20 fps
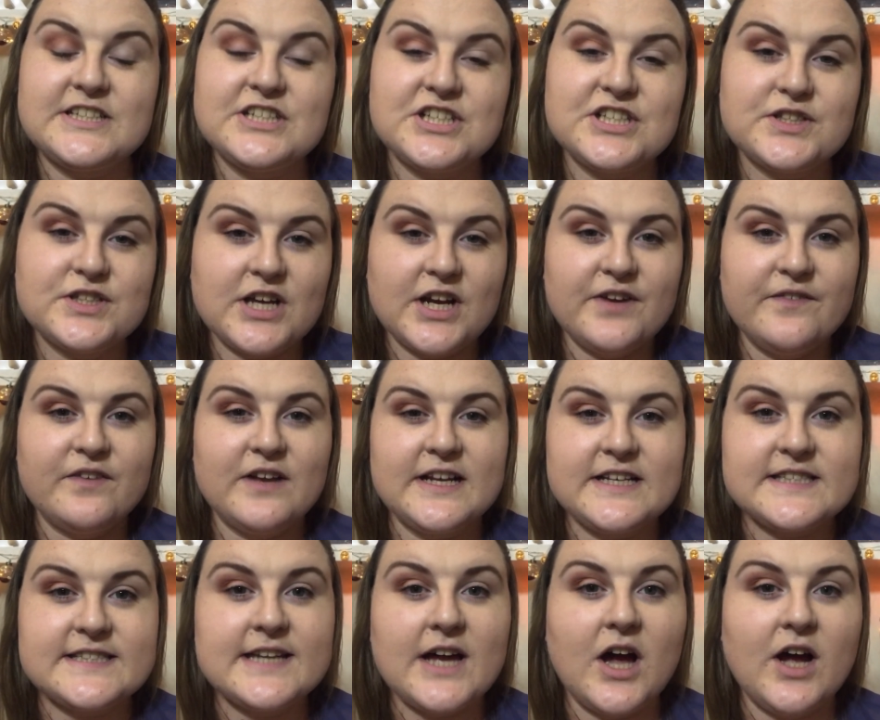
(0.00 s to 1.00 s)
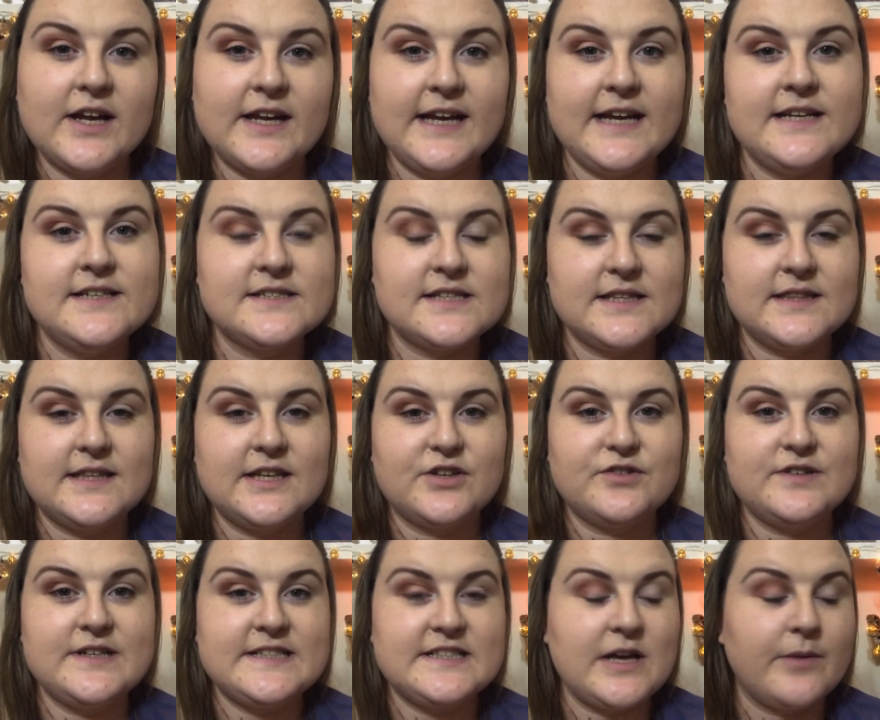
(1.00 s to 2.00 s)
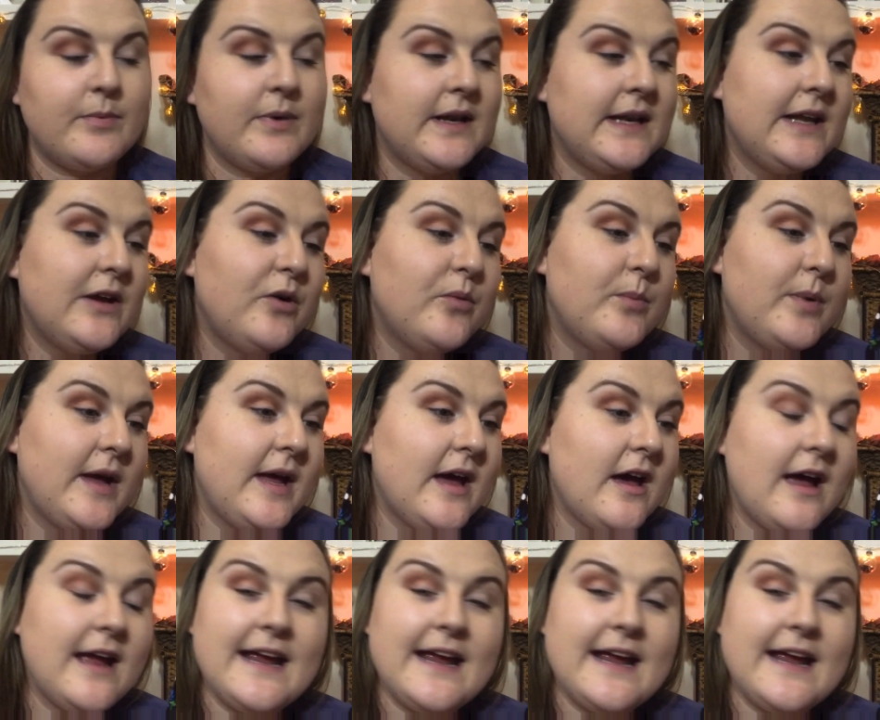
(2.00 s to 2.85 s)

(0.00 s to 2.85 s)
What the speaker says: It just kind of like darkened the crease up a little bit.